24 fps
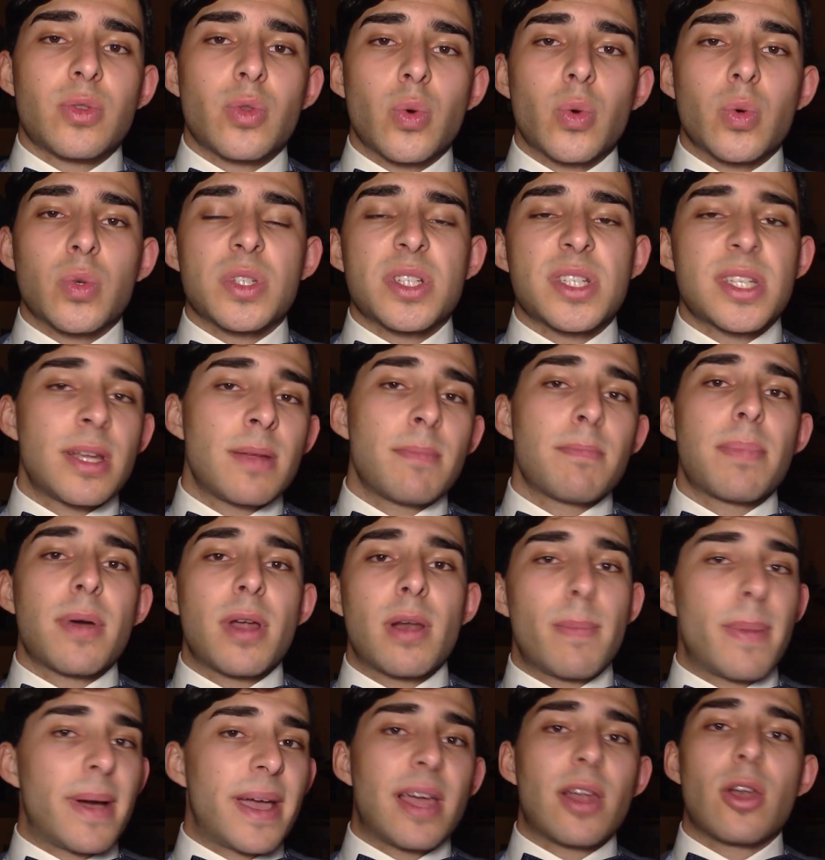to
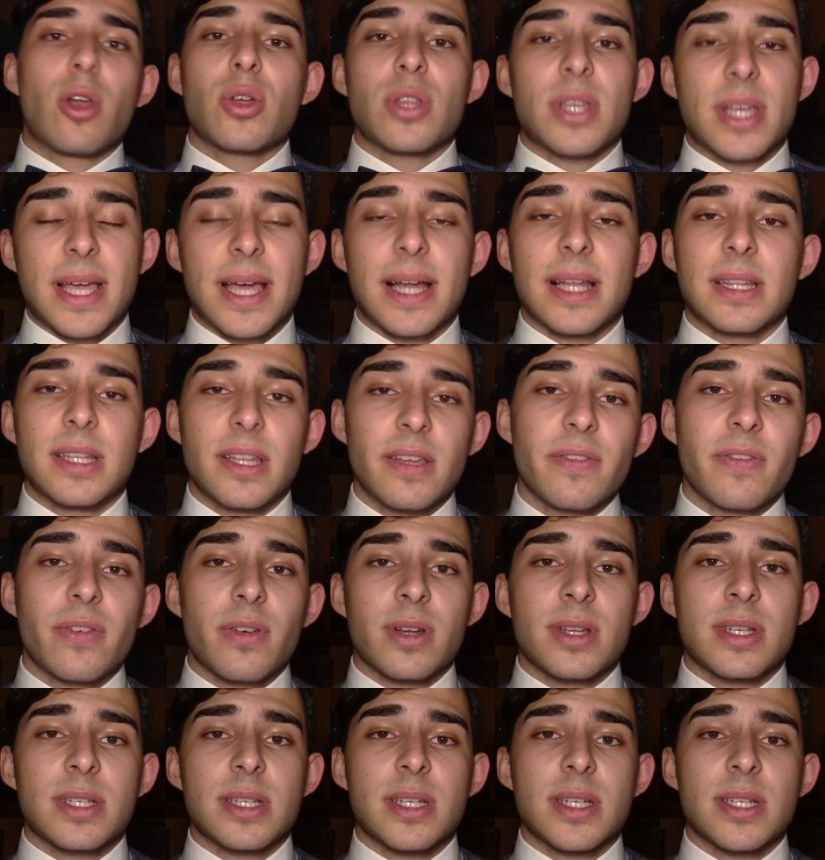simple biological
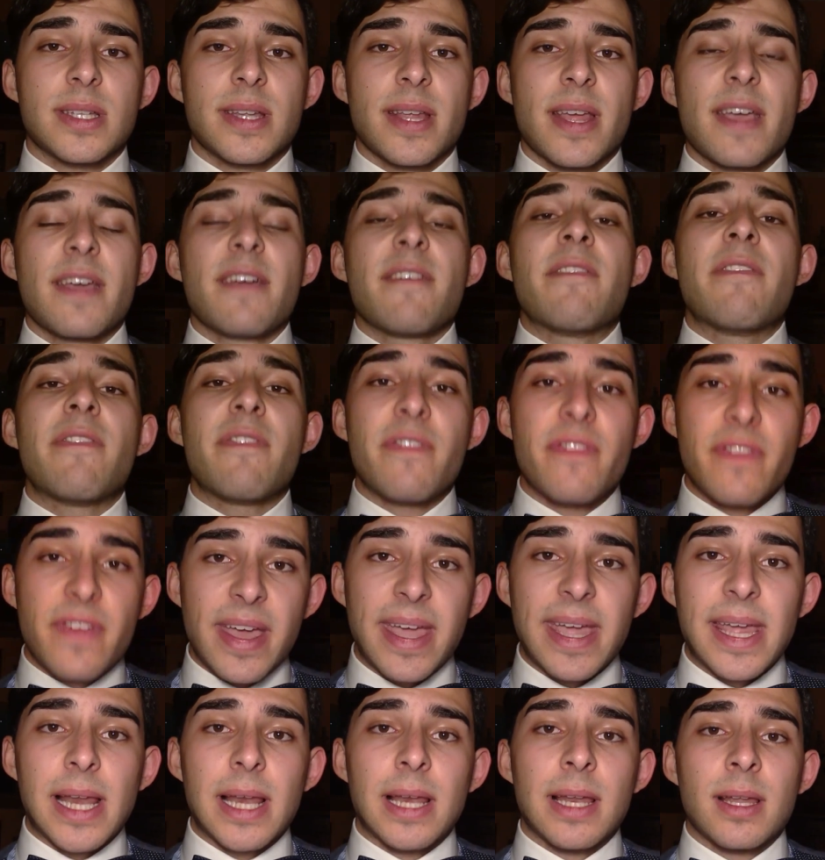differences
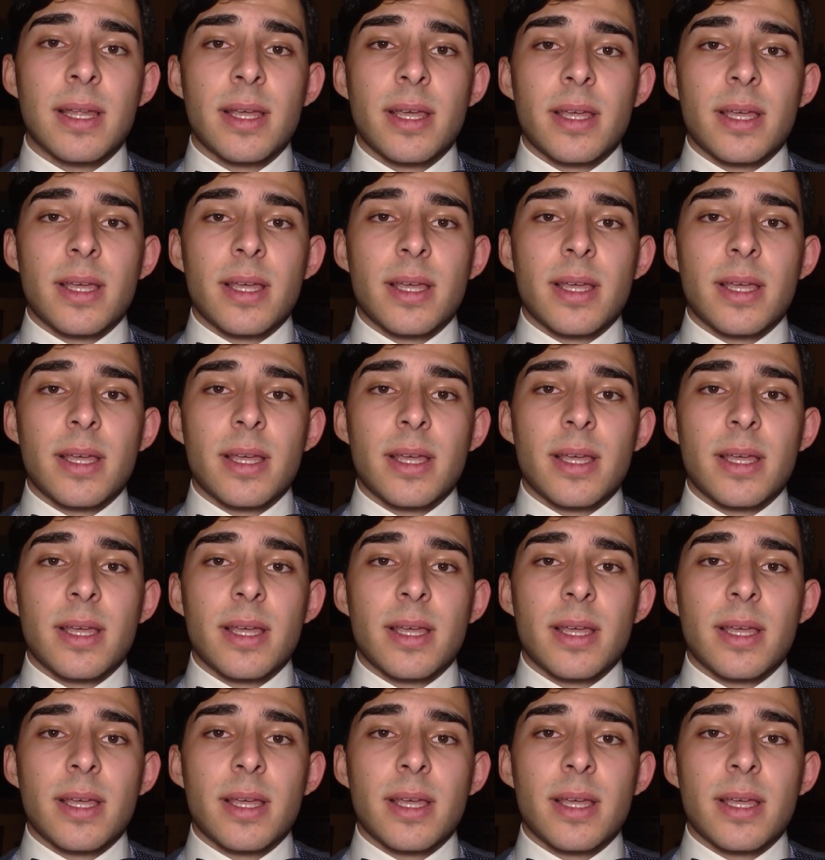fail